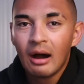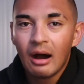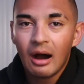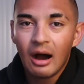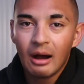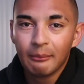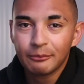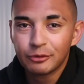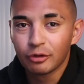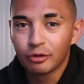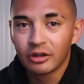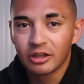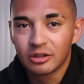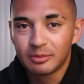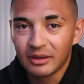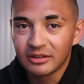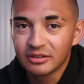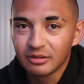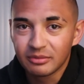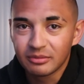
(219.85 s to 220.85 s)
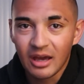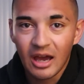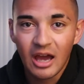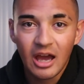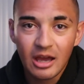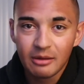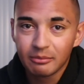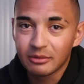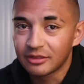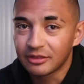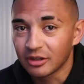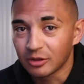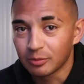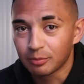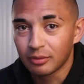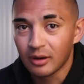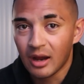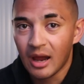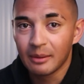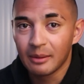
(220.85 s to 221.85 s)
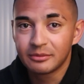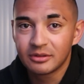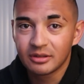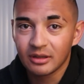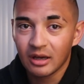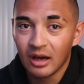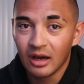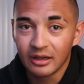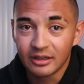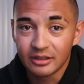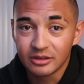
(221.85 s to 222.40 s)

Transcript: So we're going to spend some time, get things prepped,